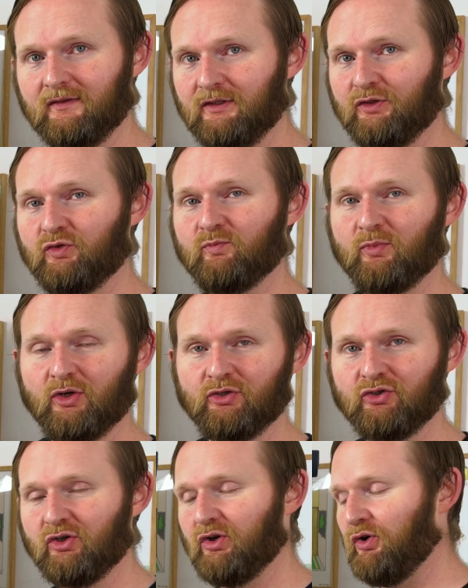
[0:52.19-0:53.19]
the
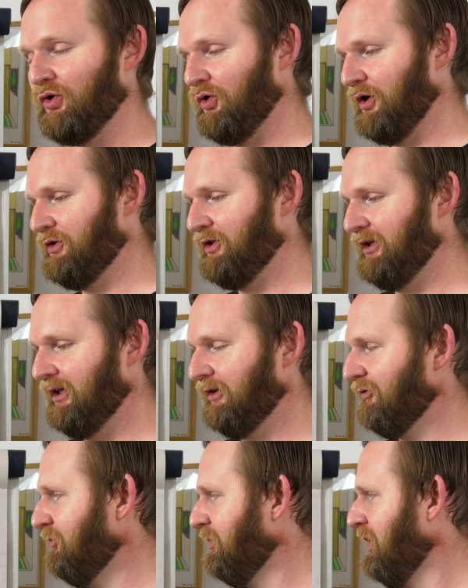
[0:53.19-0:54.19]
sponsor or a select
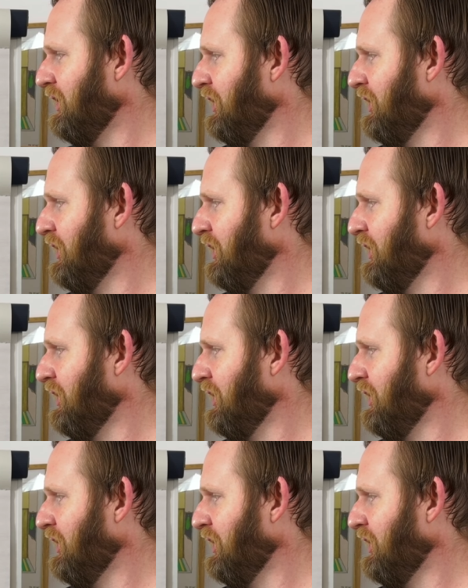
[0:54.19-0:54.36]
group